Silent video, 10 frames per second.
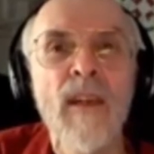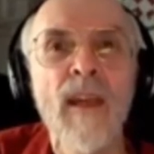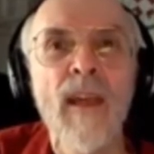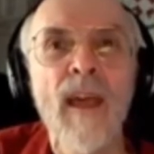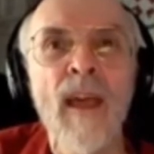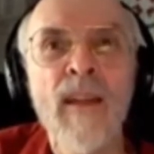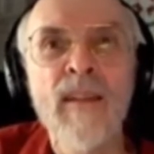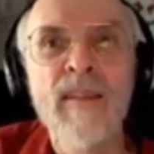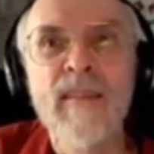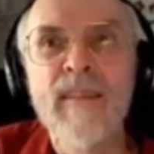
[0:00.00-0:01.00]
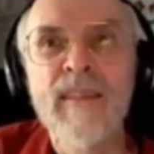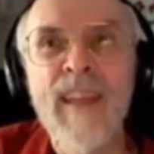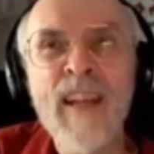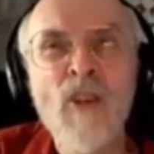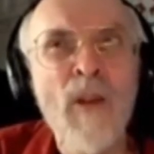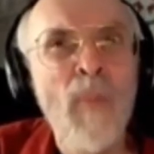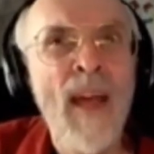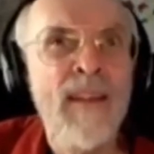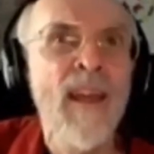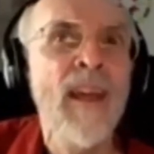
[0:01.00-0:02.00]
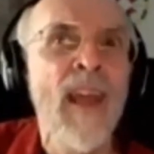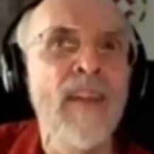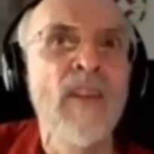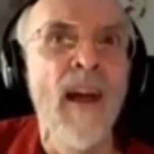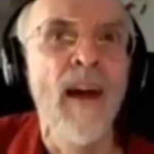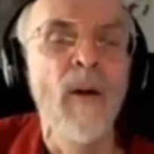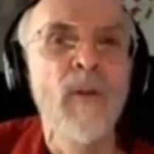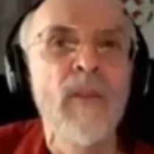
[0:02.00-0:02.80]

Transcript: And that's going back decades now.